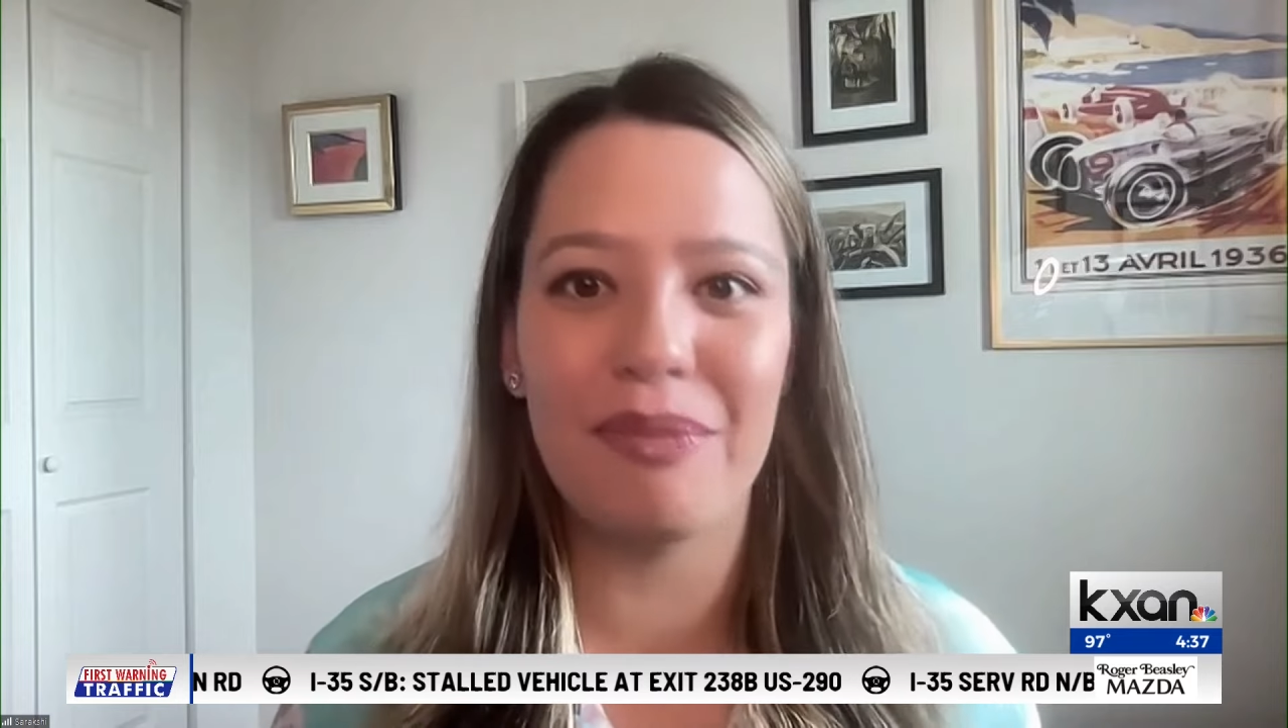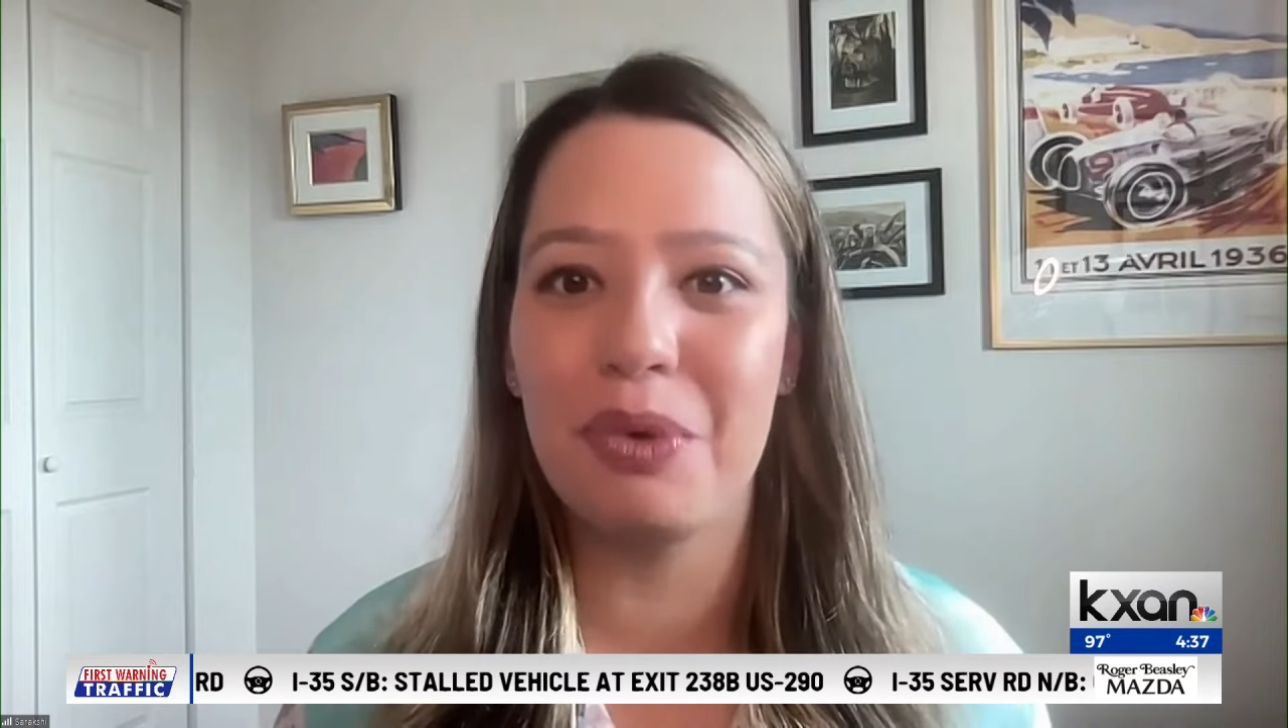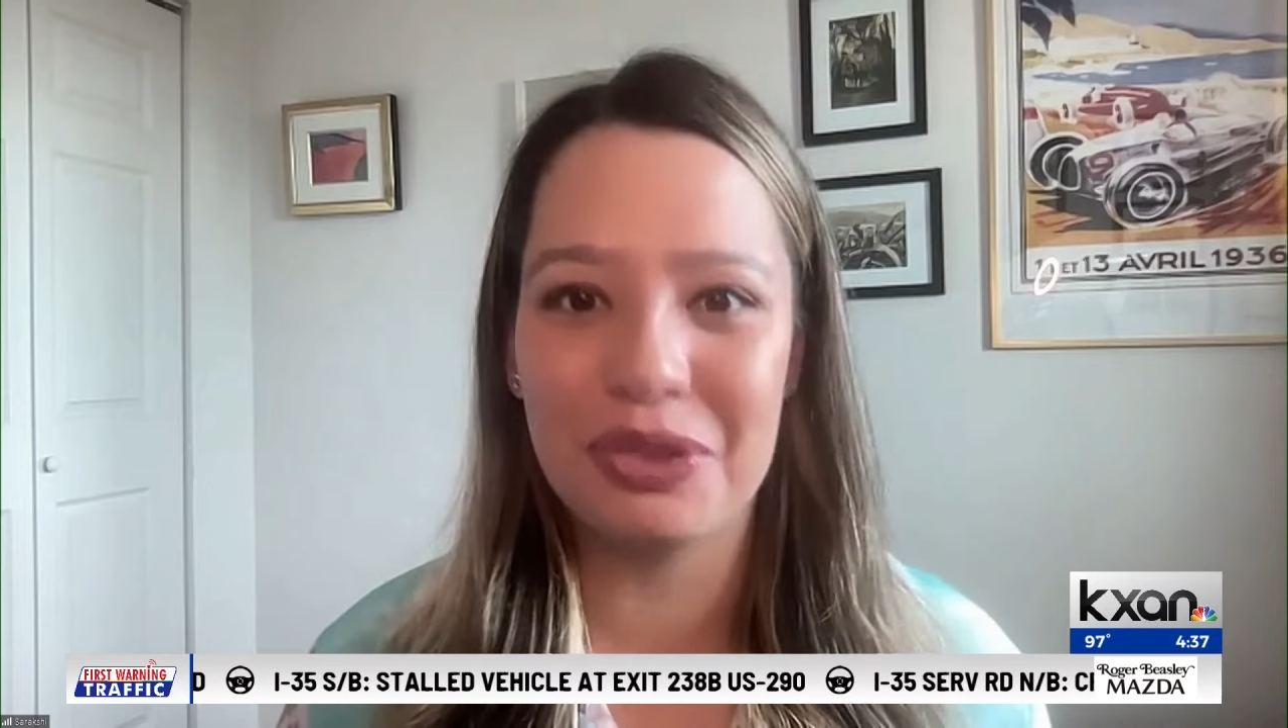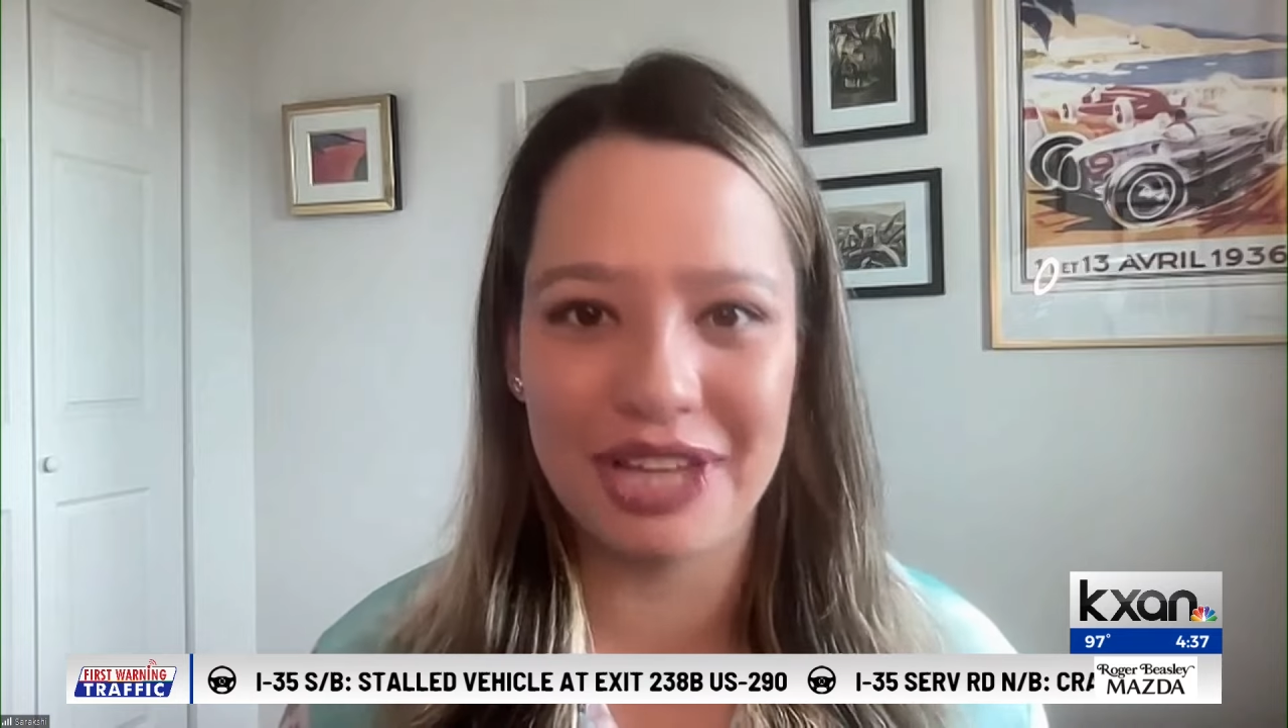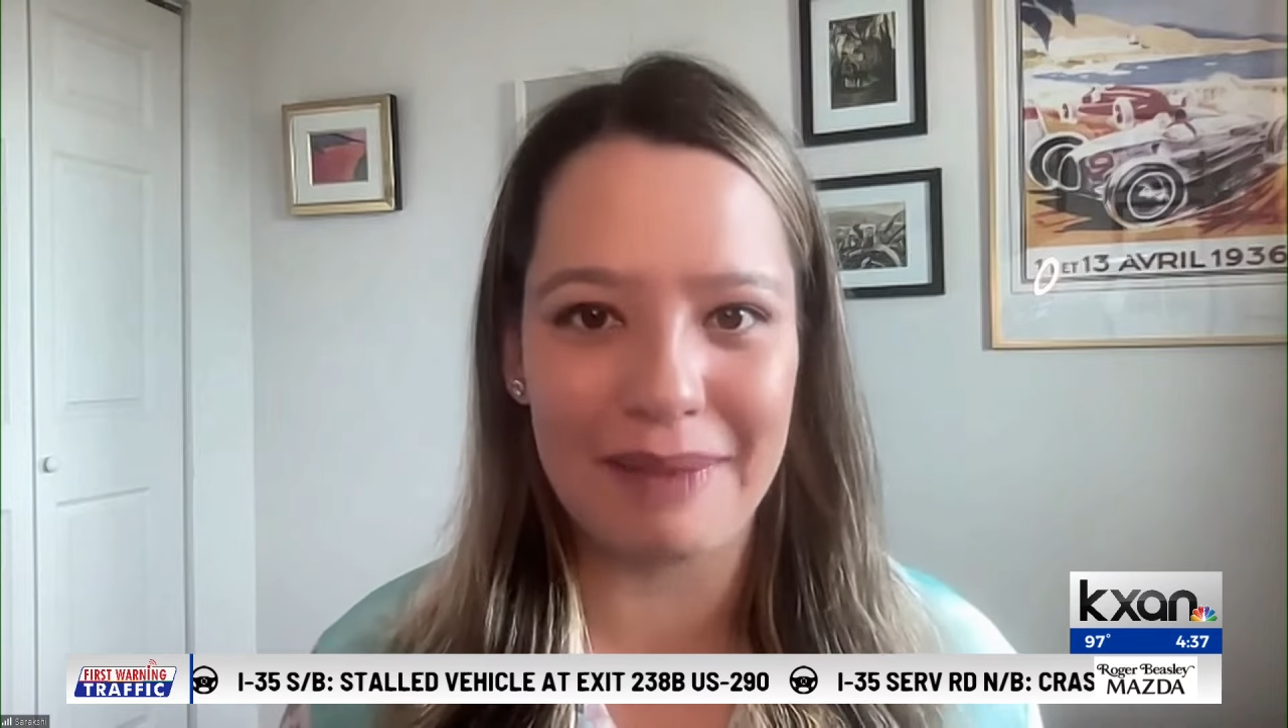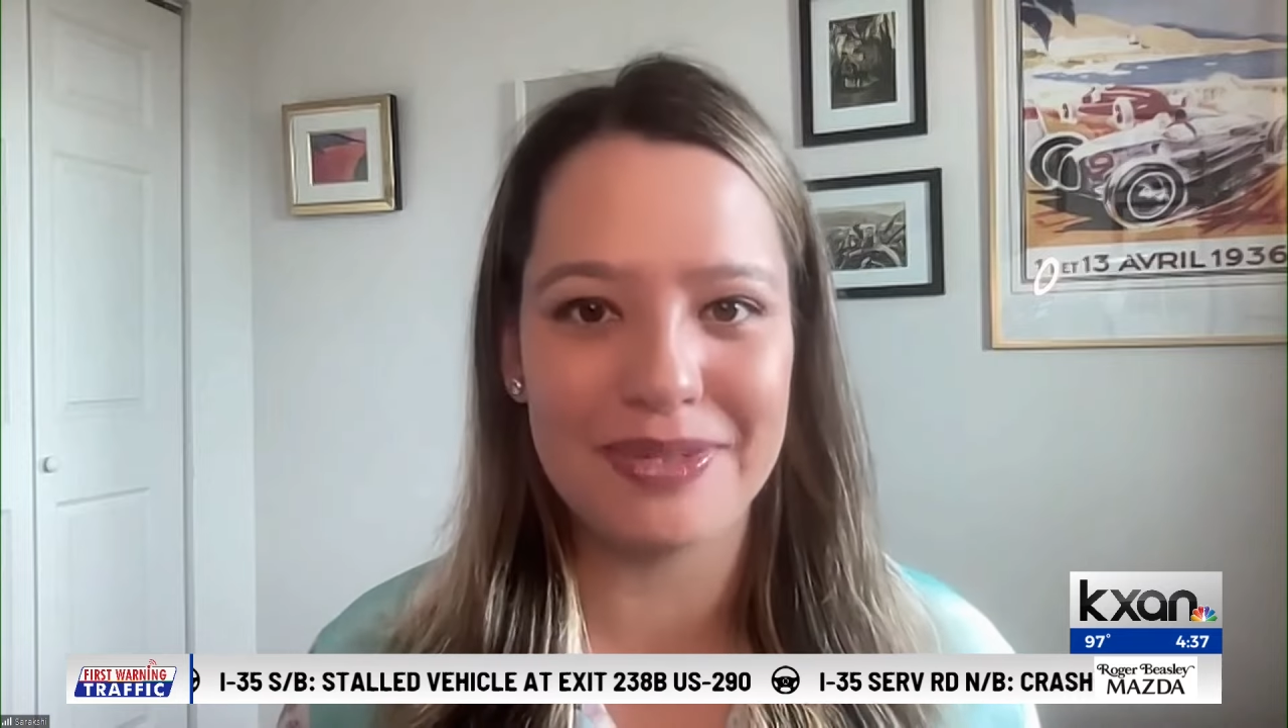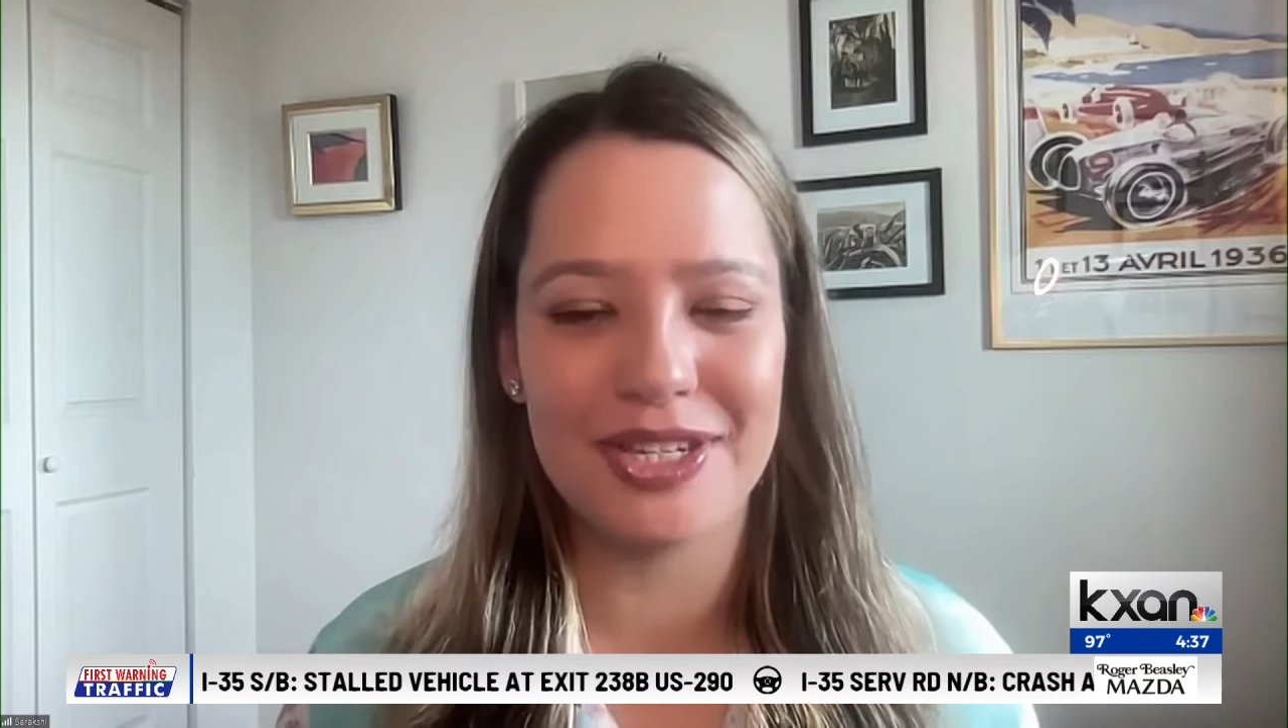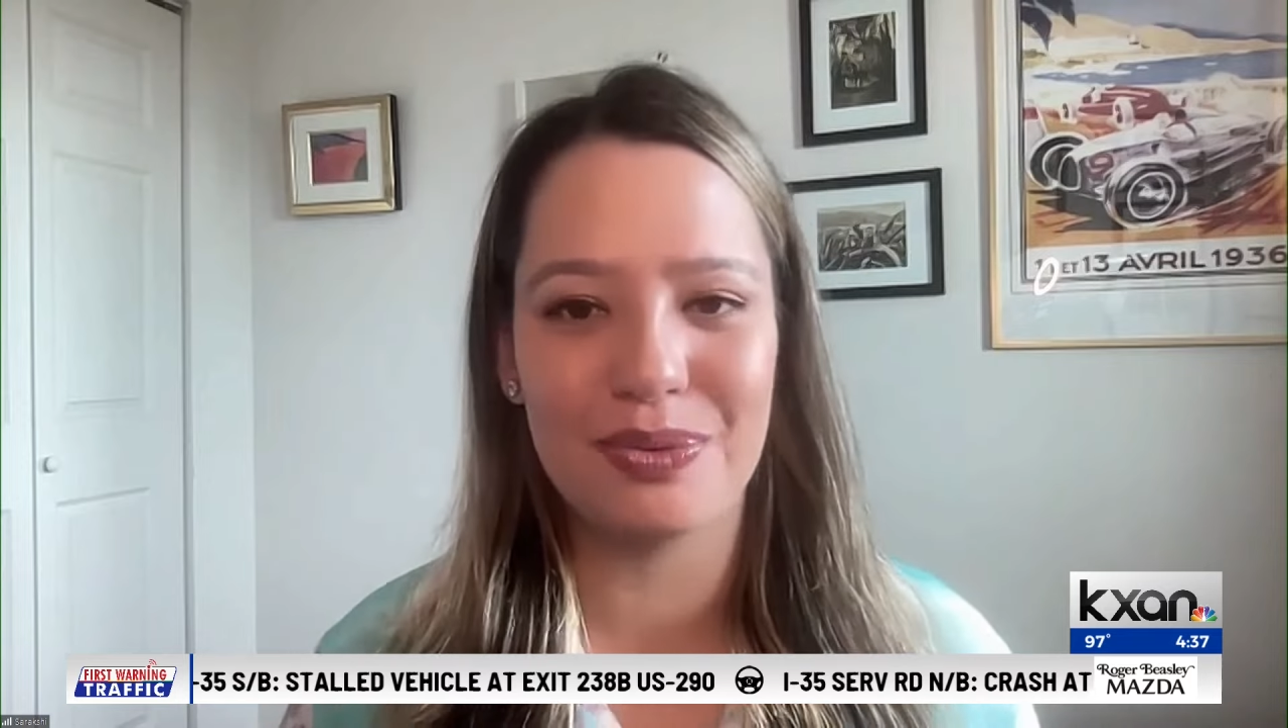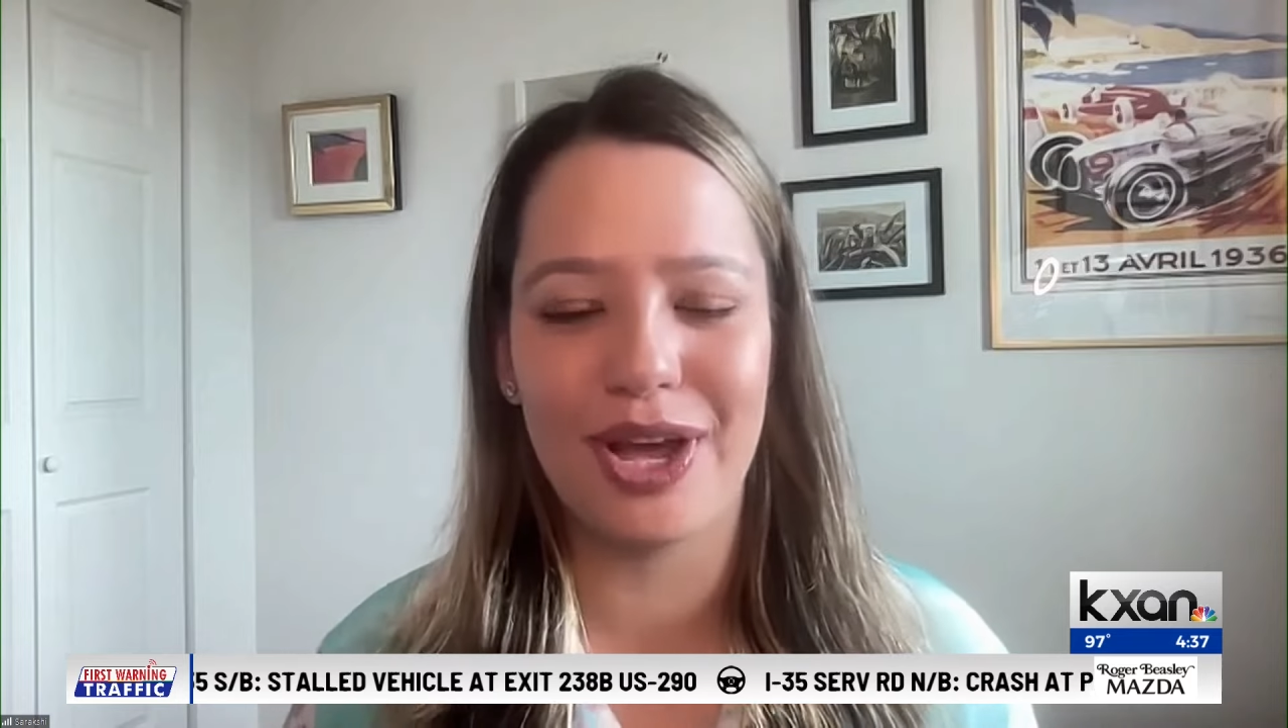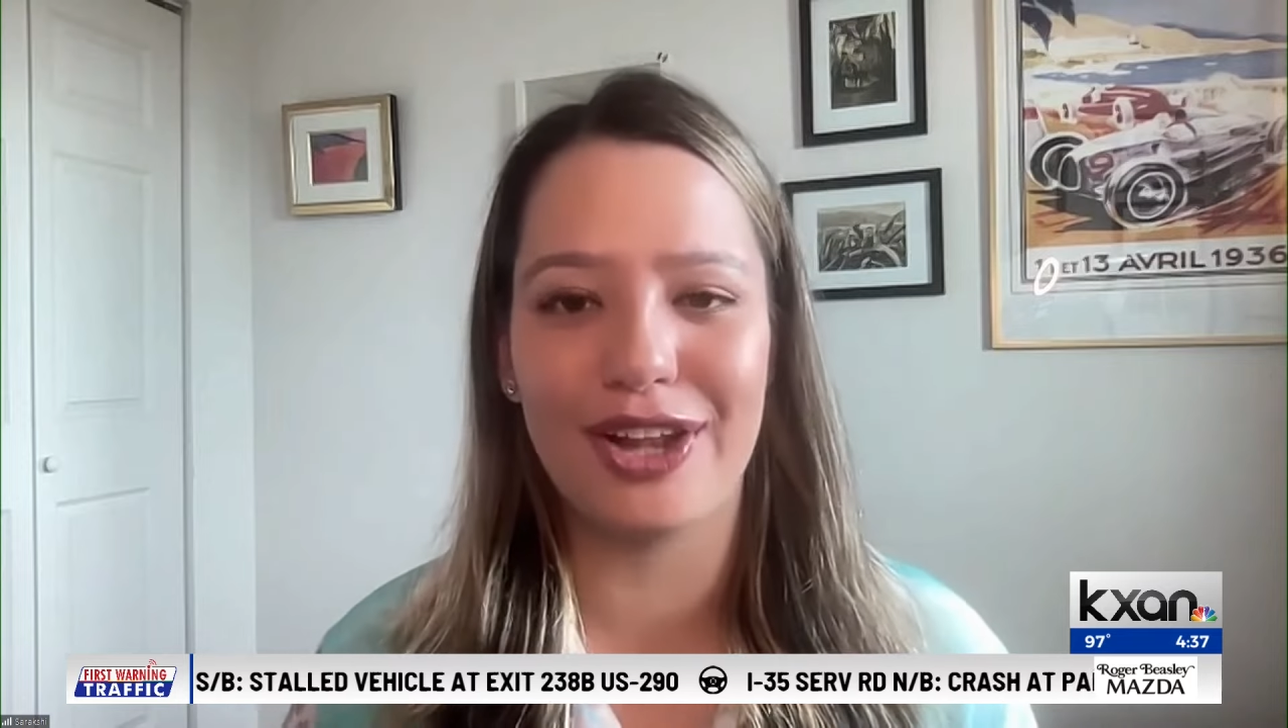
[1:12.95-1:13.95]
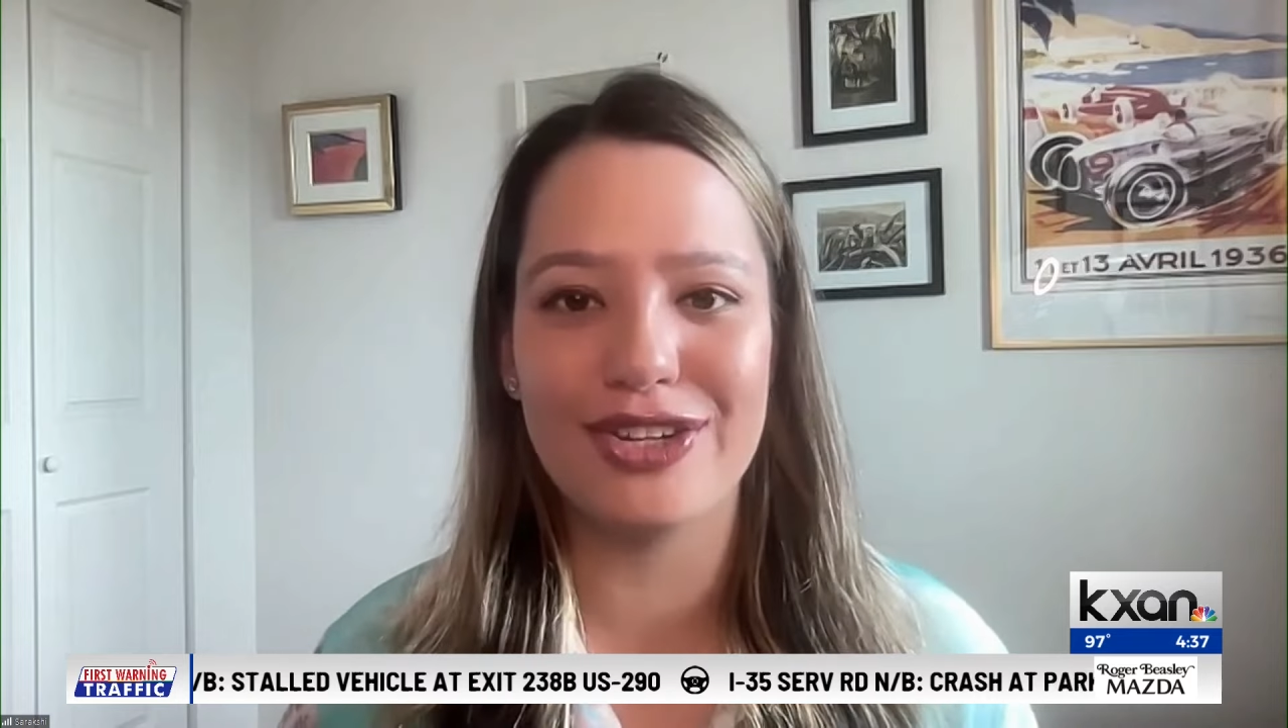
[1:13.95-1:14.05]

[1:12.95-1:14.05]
both camps as well.